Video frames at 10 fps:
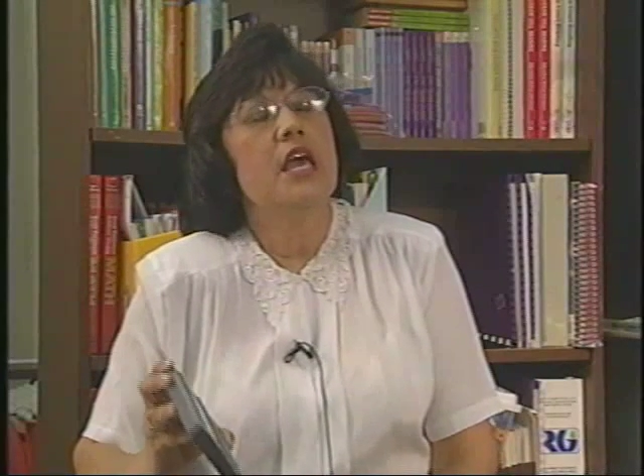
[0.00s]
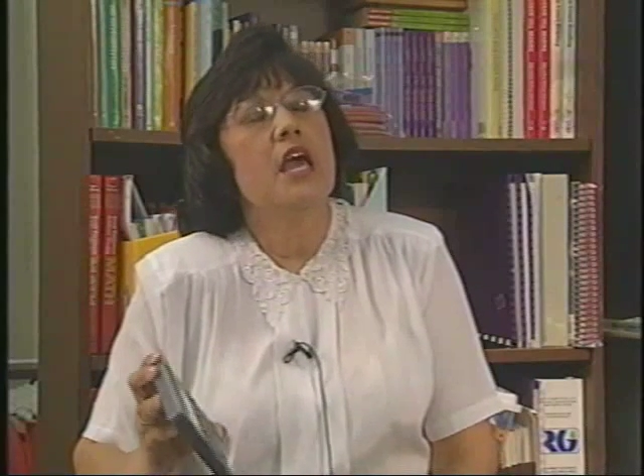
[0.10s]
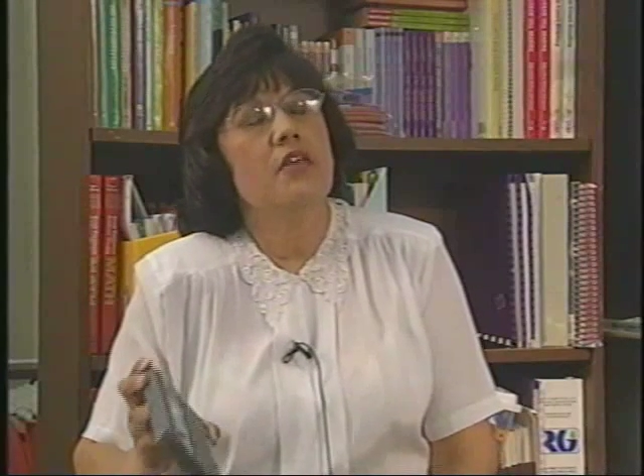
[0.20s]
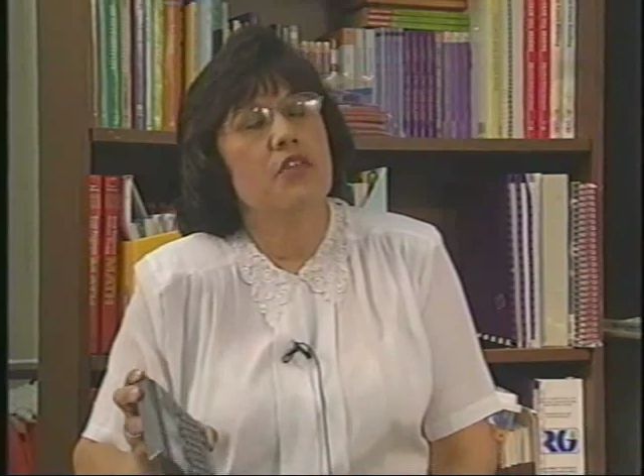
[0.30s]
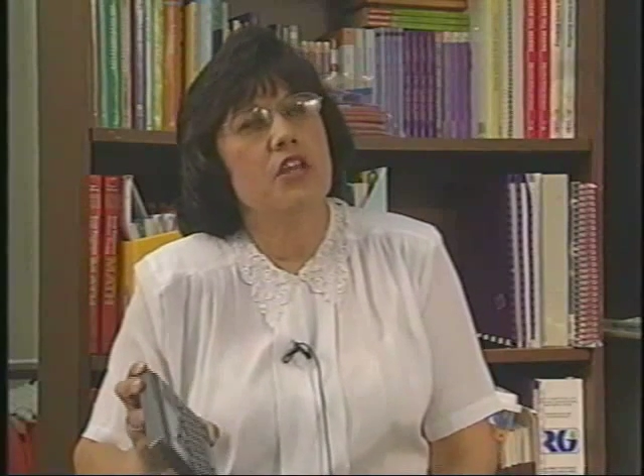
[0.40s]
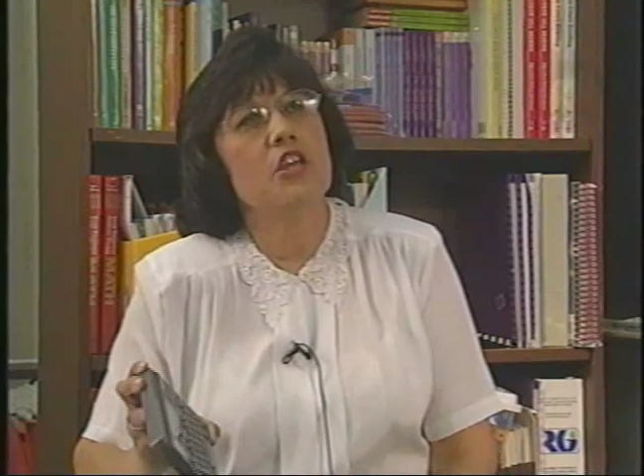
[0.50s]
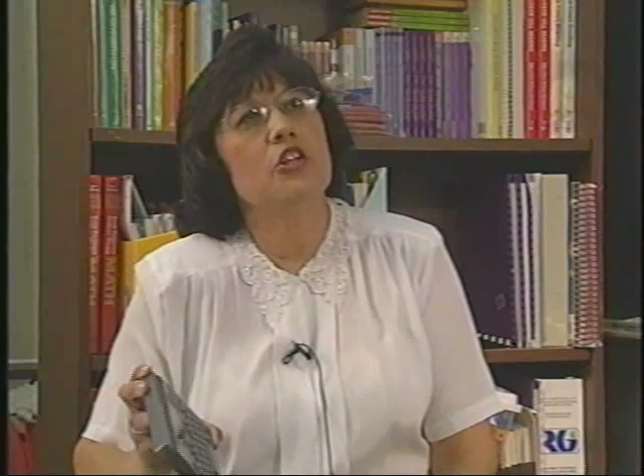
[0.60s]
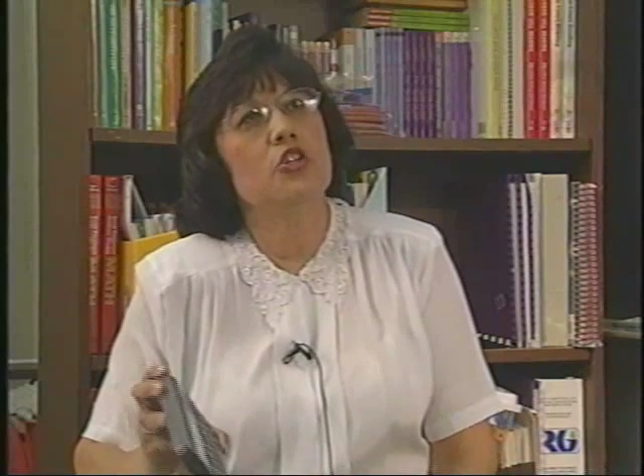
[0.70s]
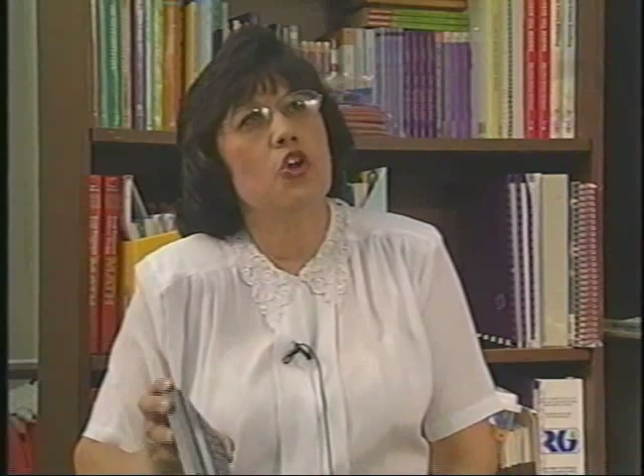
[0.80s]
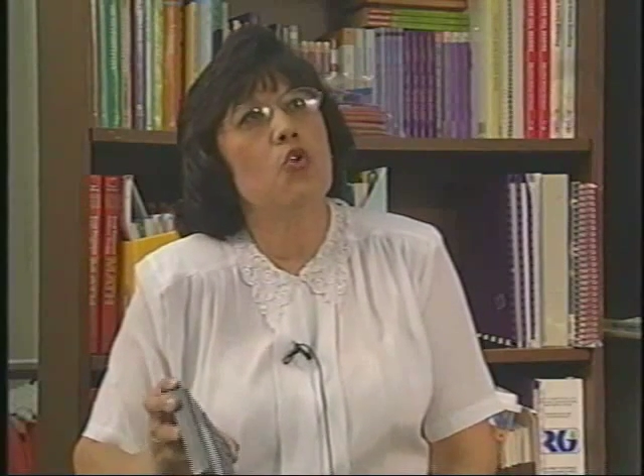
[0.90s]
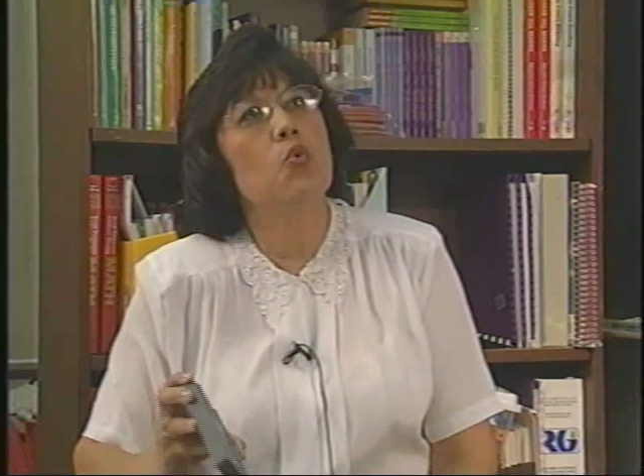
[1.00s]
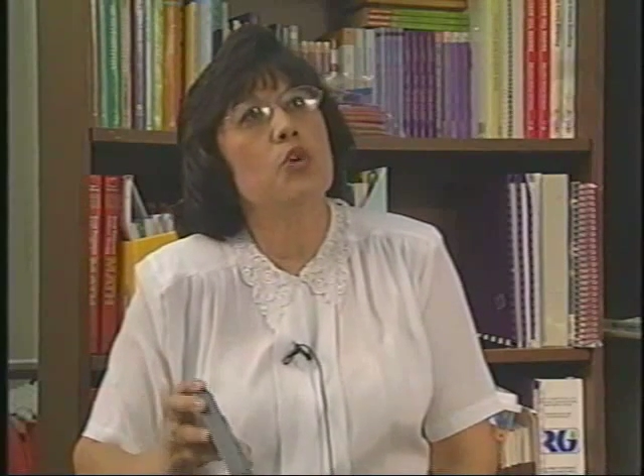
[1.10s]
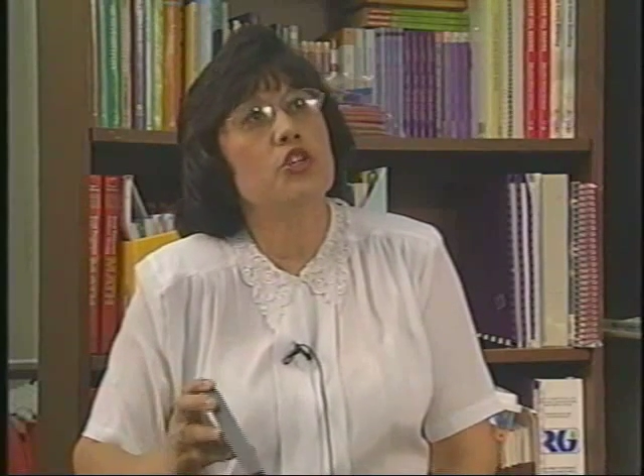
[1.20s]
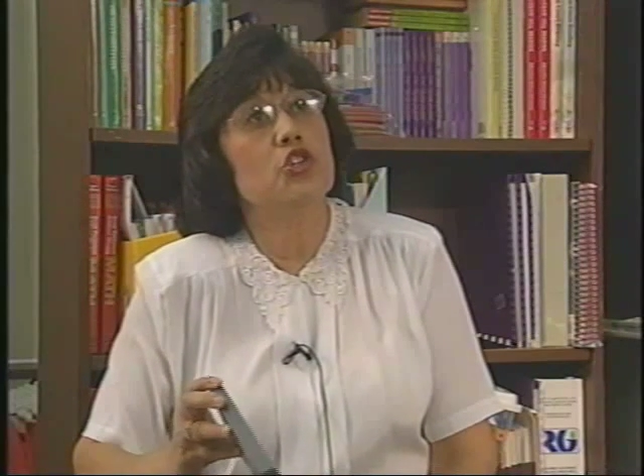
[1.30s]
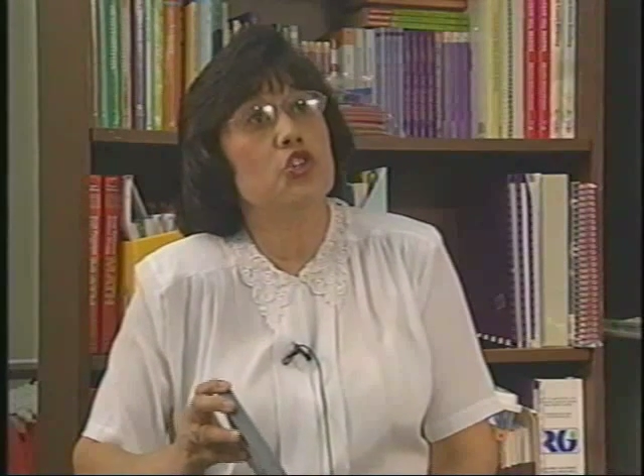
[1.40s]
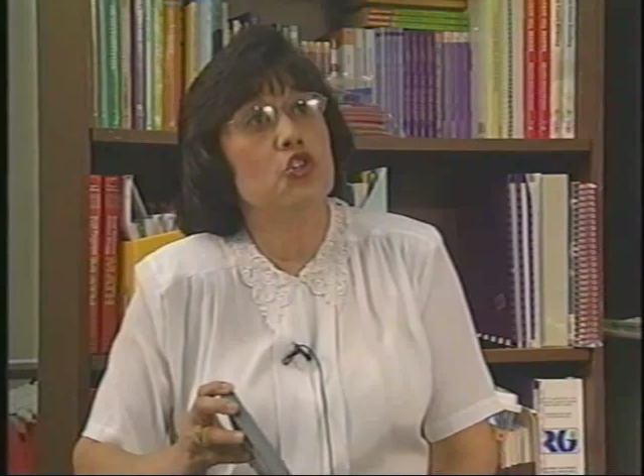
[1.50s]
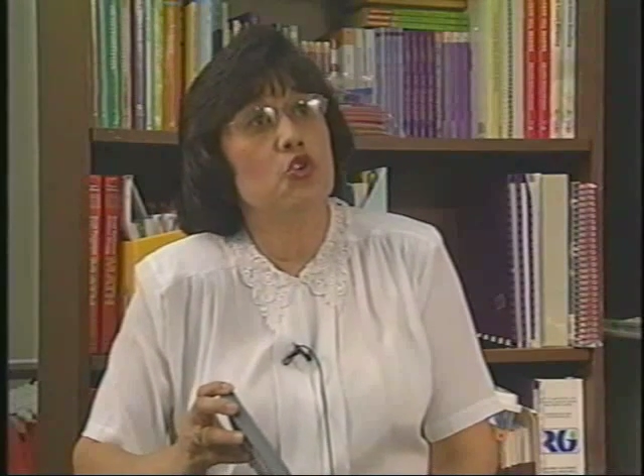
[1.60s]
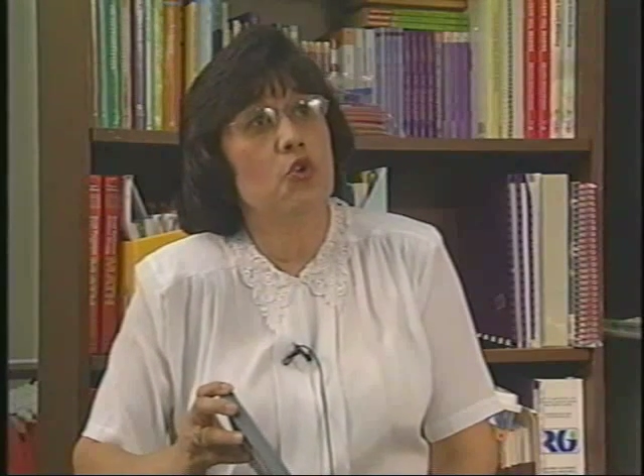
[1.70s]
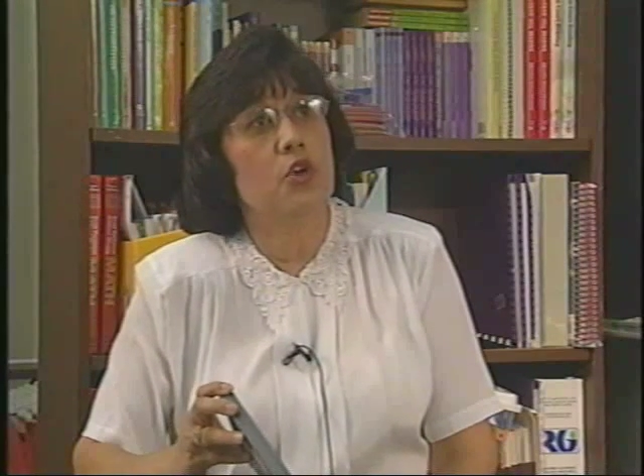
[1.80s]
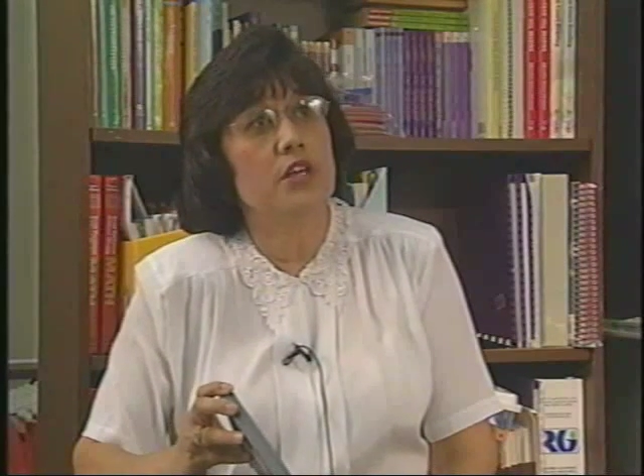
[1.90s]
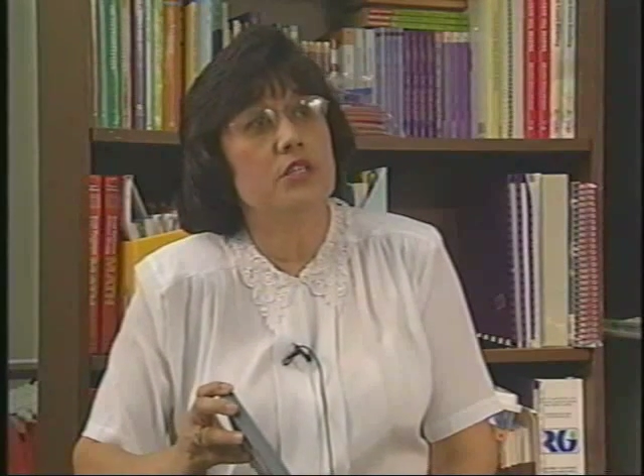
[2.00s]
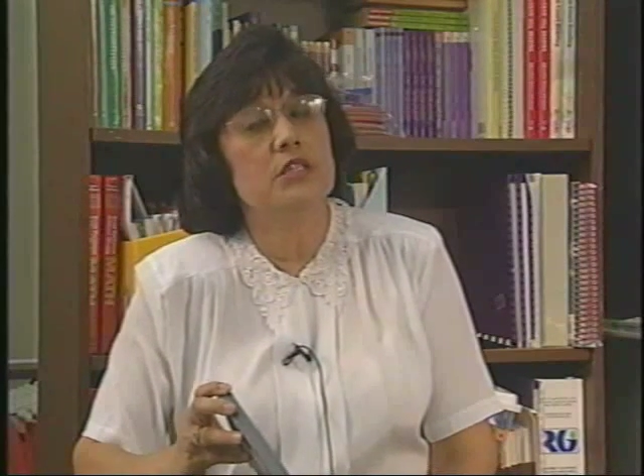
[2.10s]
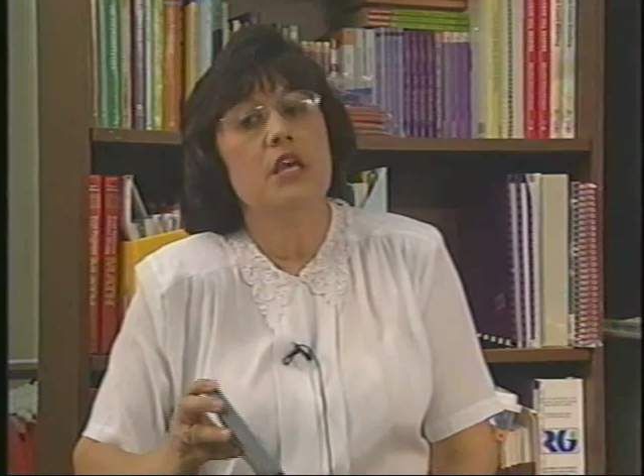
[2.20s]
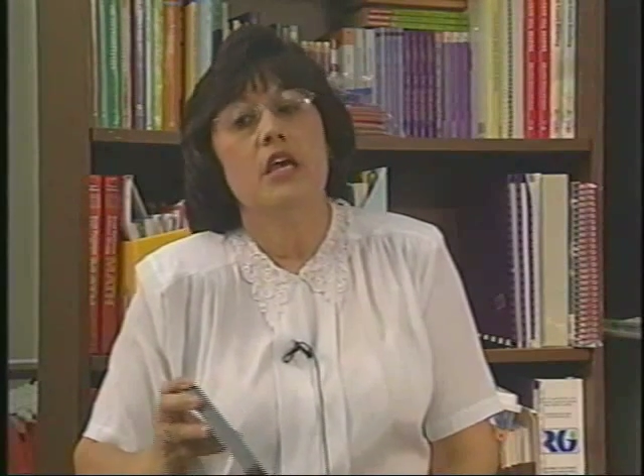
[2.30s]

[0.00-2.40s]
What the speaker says: and then he'll know which choice